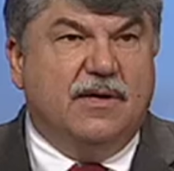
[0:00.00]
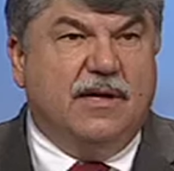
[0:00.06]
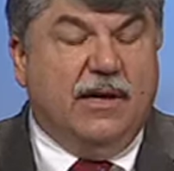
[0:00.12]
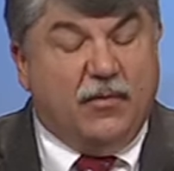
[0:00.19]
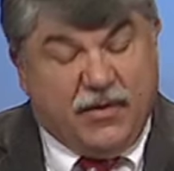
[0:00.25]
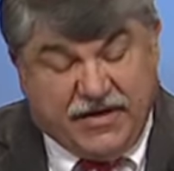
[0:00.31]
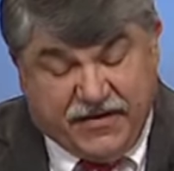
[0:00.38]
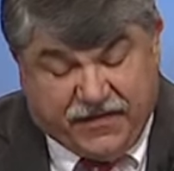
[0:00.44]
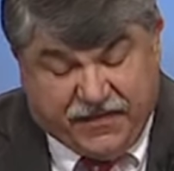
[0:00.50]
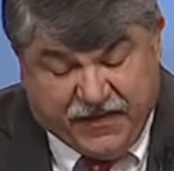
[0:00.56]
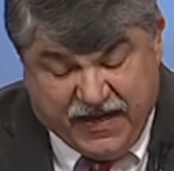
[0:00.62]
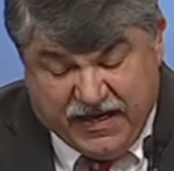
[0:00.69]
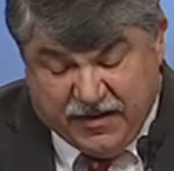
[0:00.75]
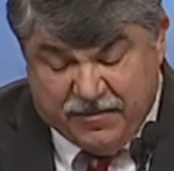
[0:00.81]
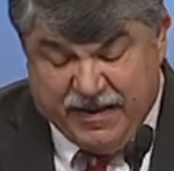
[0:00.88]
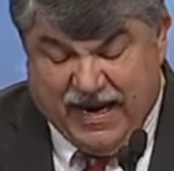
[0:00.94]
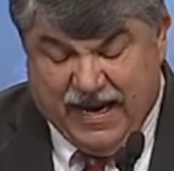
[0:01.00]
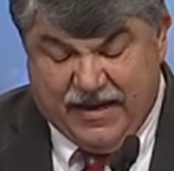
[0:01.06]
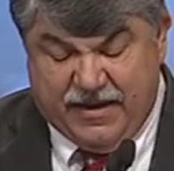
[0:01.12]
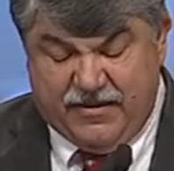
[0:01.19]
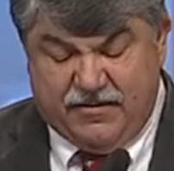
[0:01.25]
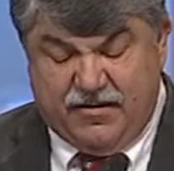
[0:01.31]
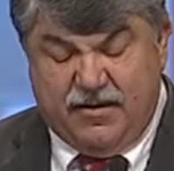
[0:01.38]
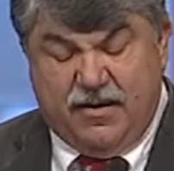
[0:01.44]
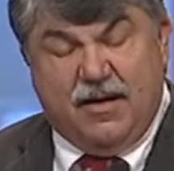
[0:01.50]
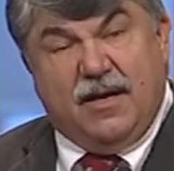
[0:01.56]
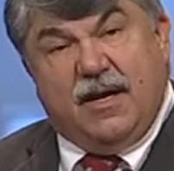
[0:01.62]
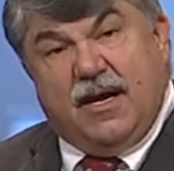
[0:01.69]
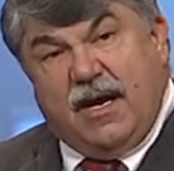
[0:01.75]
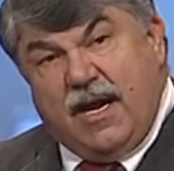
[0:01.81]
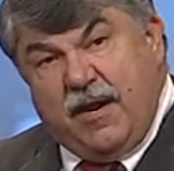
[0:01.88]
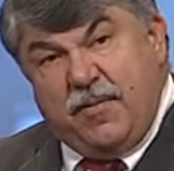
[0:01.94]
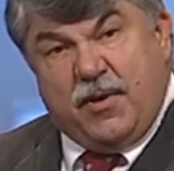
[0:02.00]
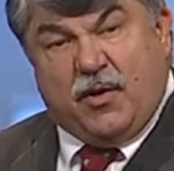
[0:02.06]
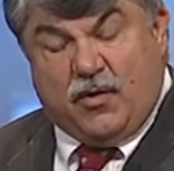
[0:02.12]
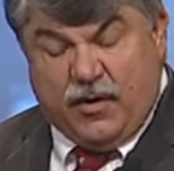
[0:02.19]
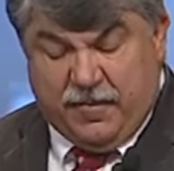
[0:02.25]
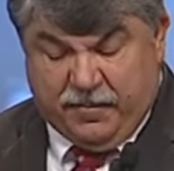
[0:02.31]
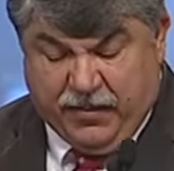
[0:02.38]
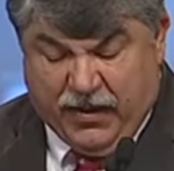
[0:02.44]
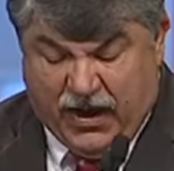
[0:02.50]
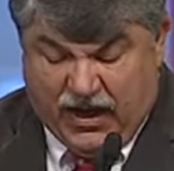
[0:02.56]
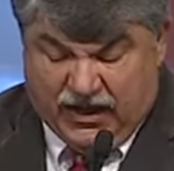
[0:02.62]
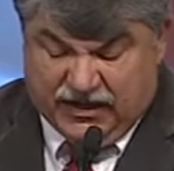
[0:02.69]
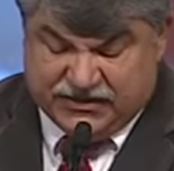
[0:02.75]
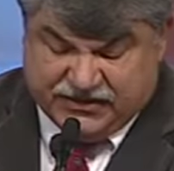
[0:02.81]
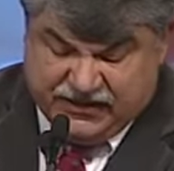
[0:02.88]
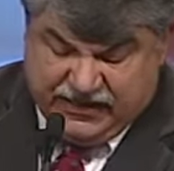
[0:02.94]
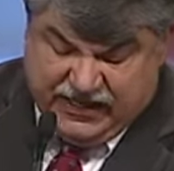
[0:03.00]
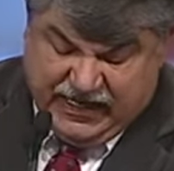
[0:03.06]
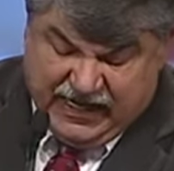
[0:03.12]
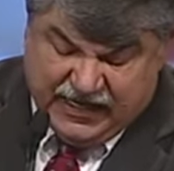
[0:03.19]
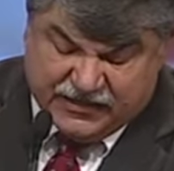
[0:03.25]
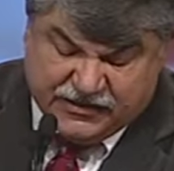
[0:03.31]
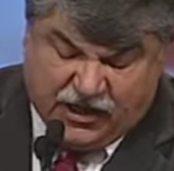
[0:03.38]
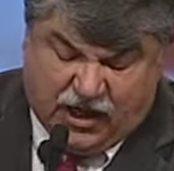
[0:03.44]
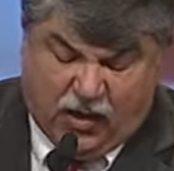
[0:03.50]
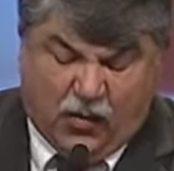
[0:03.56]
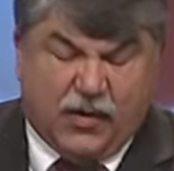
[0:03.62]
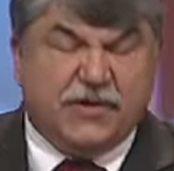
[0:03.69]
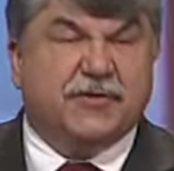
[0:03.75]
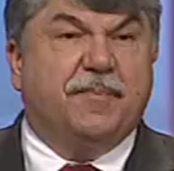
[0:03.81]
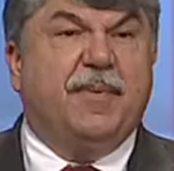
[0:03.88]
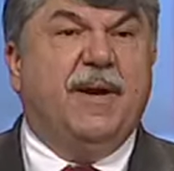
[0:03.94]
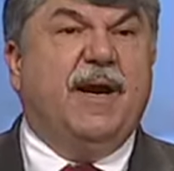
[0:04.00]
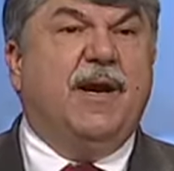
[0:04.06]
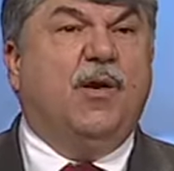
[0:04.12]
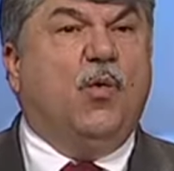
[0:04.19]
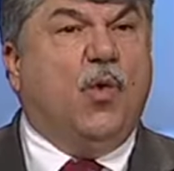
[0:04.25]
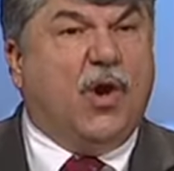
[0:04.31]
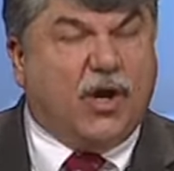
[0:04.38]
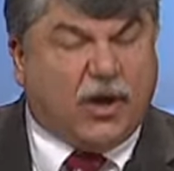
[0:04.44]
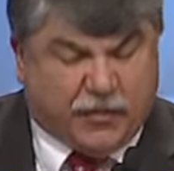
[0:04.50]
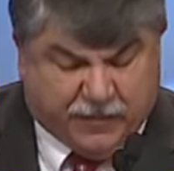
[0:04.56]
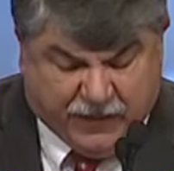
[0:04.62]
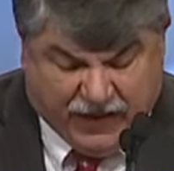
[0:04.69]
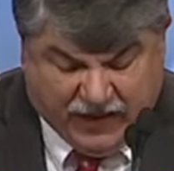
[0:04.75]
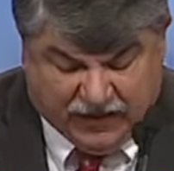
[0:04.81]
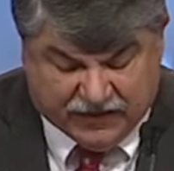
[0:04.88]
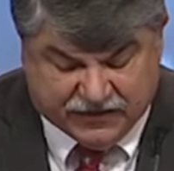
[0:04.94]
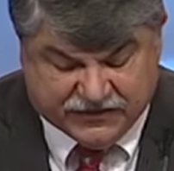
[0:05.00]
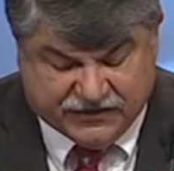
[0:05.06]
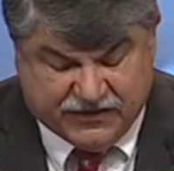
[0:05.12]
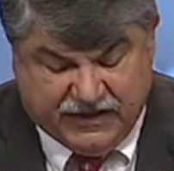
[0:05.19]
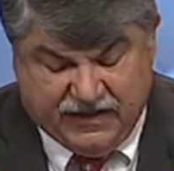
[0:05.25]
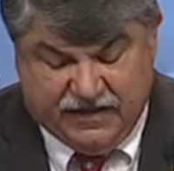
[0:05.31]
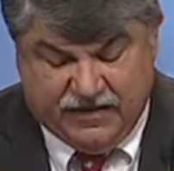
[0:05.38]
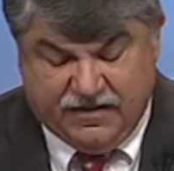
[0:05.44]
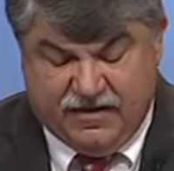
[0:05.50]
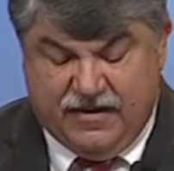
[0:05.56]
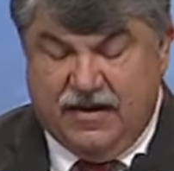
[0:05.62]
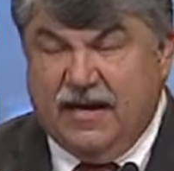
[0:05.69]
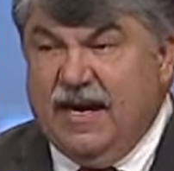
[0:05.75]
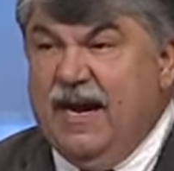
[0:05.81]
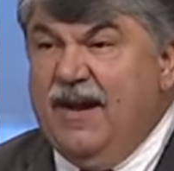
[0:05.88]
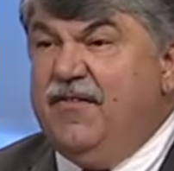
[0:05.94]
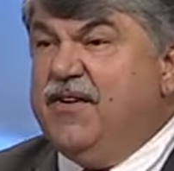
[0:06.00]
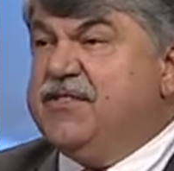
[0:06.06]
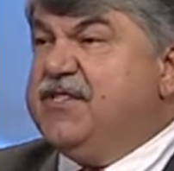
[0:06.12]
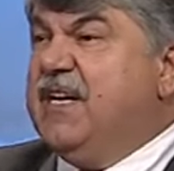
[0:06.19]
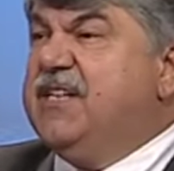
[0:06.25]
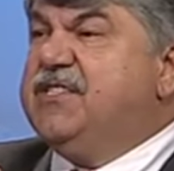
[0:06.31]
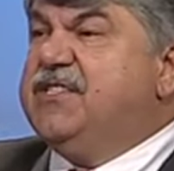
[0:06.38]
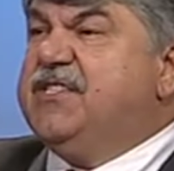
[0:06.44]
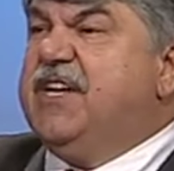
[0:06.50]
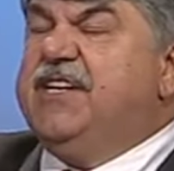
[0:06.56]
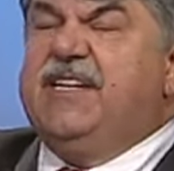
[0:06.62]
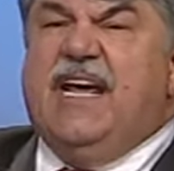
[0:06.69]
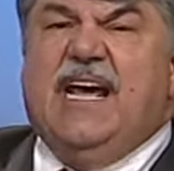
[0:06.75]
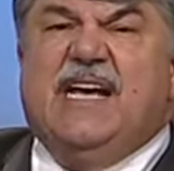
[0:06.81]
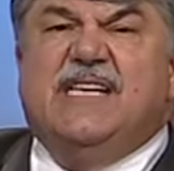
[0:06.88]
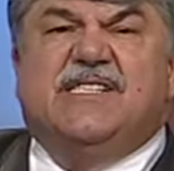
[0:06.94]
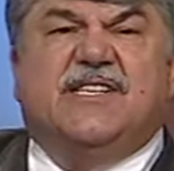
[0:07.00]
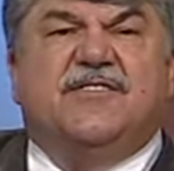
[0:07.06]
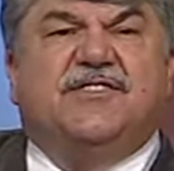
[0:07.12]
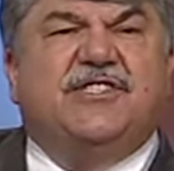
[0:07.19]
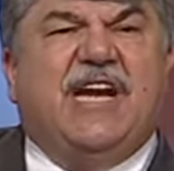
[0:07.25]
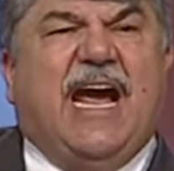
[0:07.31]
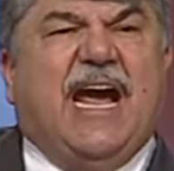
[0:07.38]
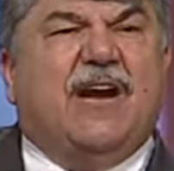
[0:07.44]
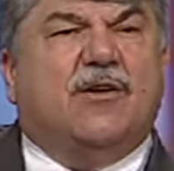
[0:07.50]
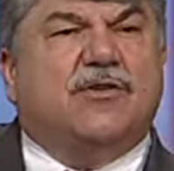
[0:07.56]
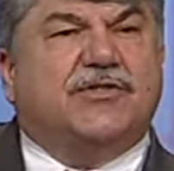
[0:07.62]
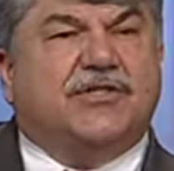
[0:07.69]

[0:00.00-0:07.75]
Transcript: And when you think about it, immigrant policy has always been a work policy, ever since the days of chattel